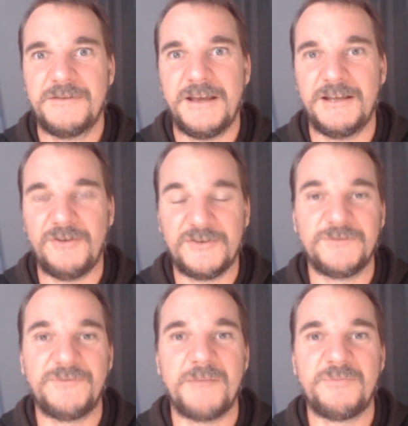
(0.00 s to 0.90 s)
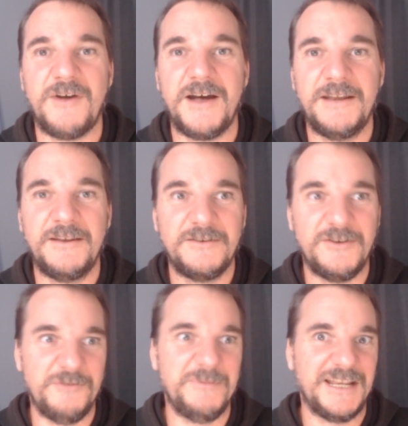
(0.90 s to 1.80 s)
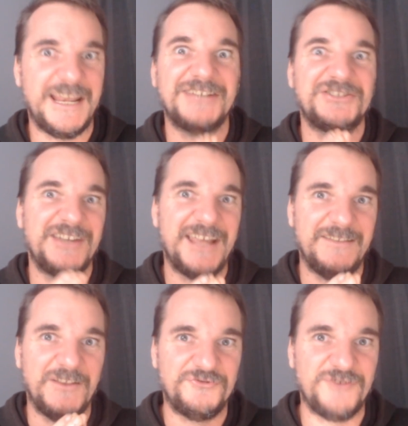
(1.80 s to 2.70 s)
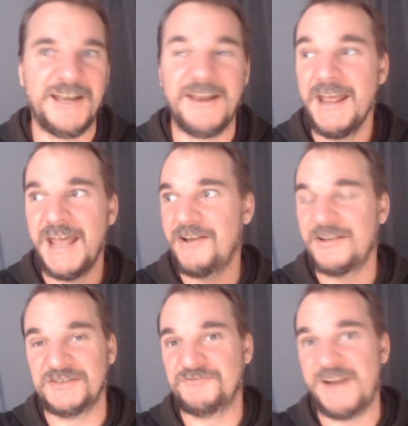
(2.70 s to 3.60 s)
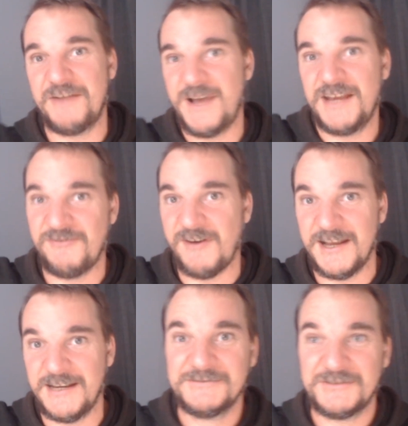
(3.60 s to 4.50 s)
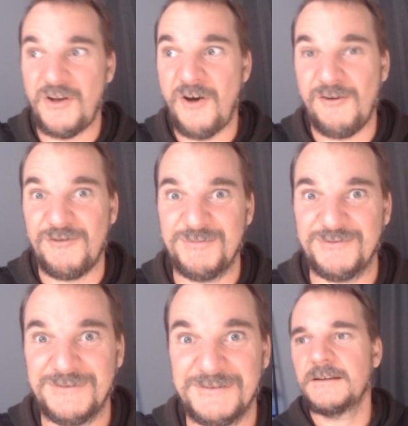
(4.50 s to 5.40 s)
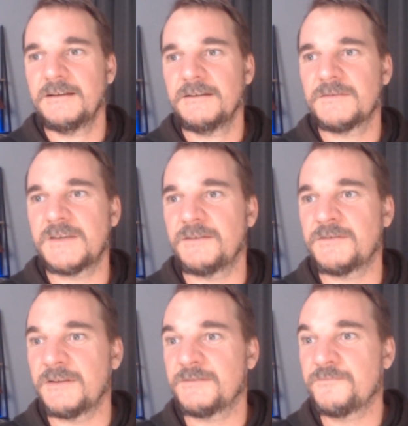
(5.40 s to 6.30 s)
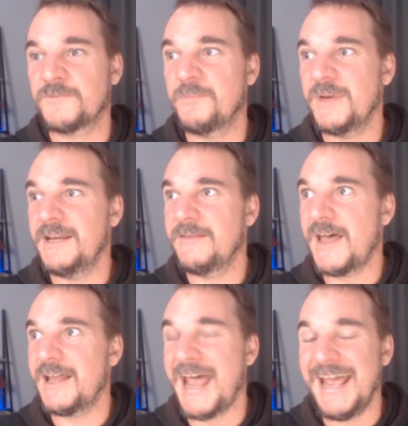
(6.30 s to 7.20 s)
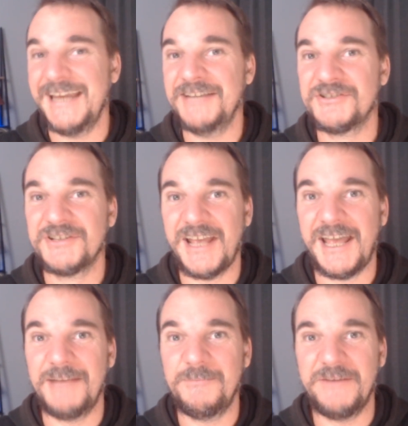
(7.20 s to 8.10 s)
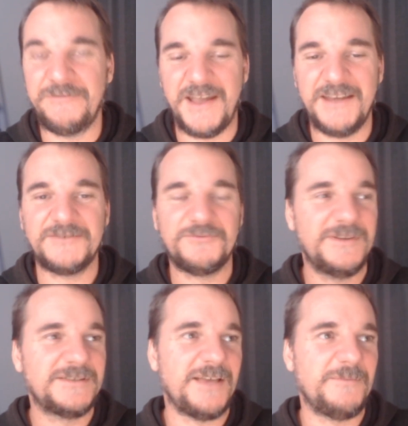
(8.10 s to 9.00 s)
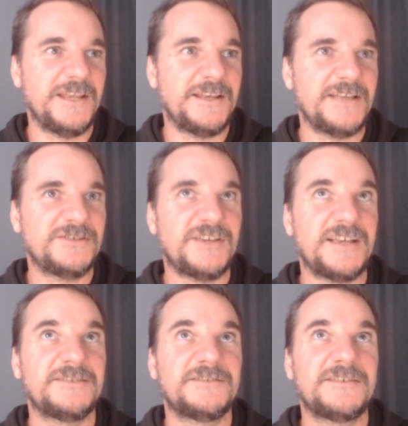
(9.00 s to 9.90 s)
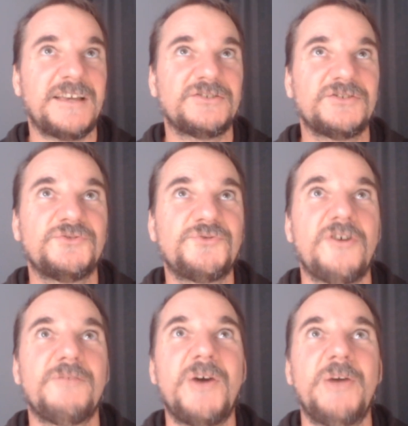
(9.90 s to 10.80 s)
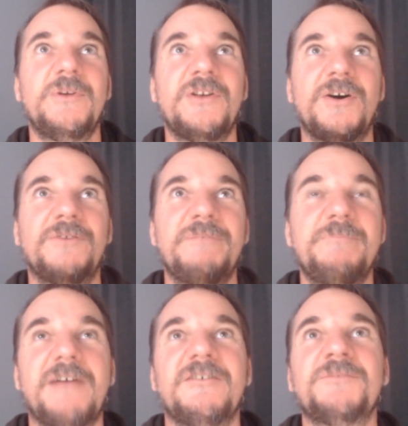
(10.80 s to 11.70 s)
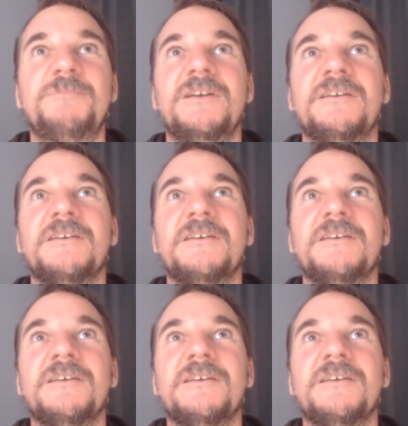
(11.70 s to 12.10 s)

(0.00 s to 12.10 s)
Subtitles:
a loss of that pride, the humiliation and the dread, and I just ran away crying. It's horrible. To be that age and be faced with something that's just such a strong moment of embarrassment,